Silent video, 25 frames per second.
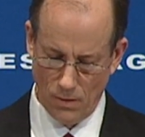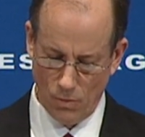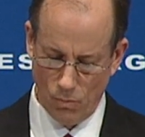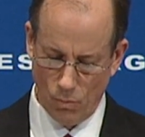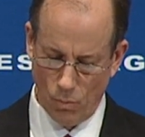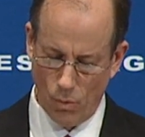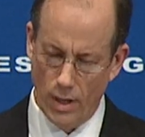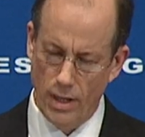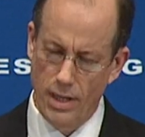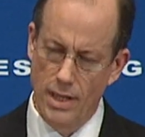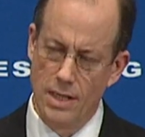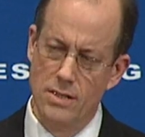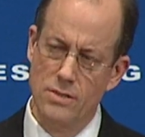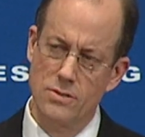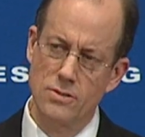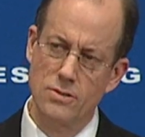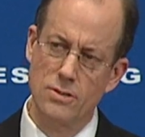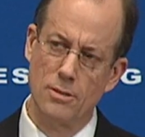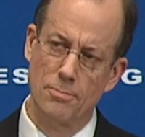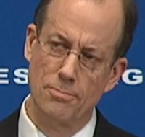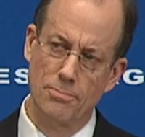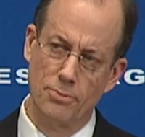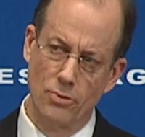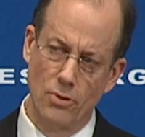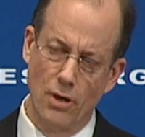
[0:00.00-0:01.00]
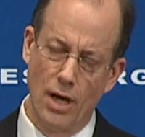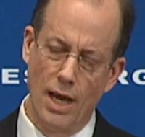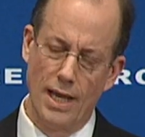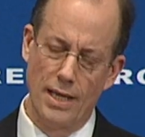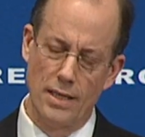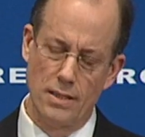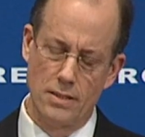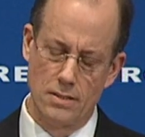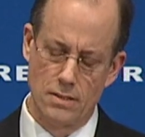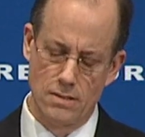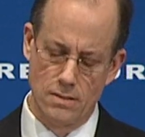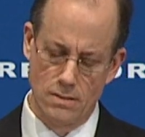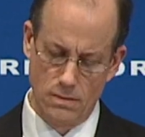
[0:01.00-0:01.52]
What is the
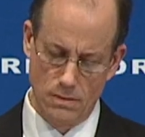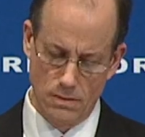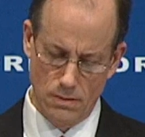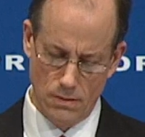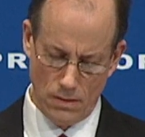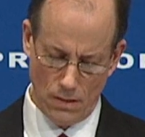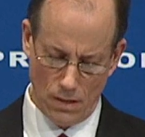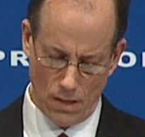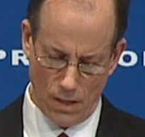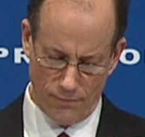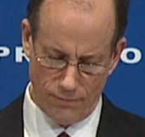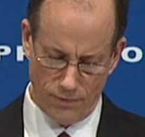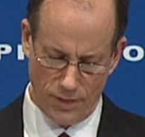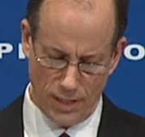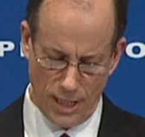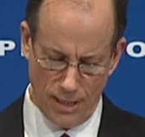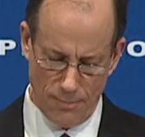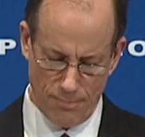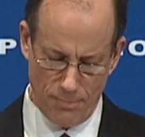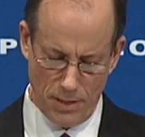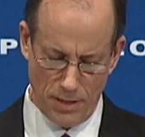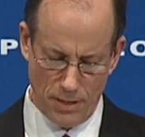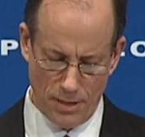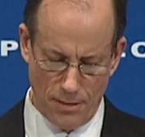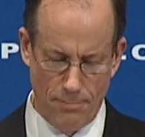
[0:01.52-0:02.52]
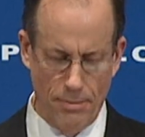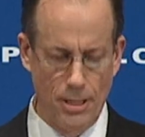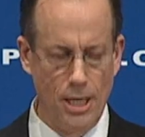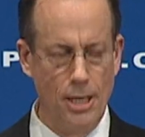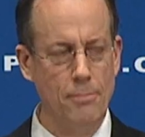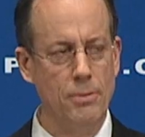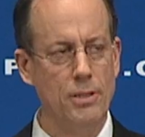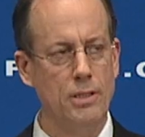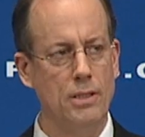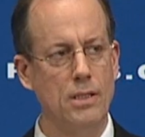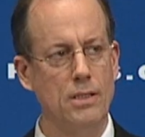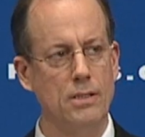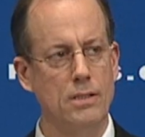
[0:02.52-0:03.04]
price of keeping the
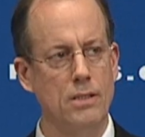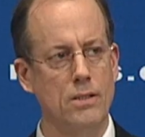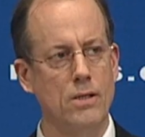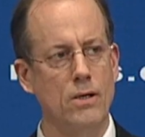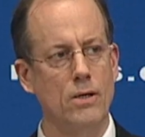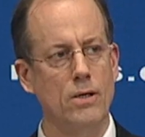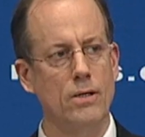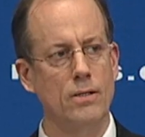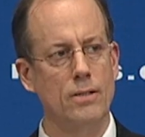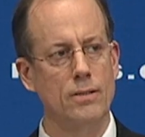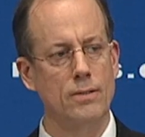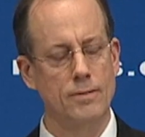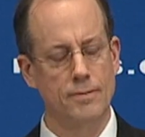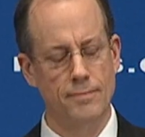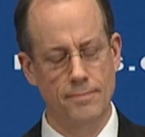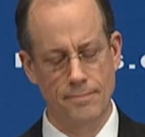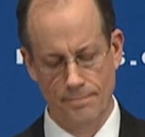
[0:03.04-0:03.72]
public in the dark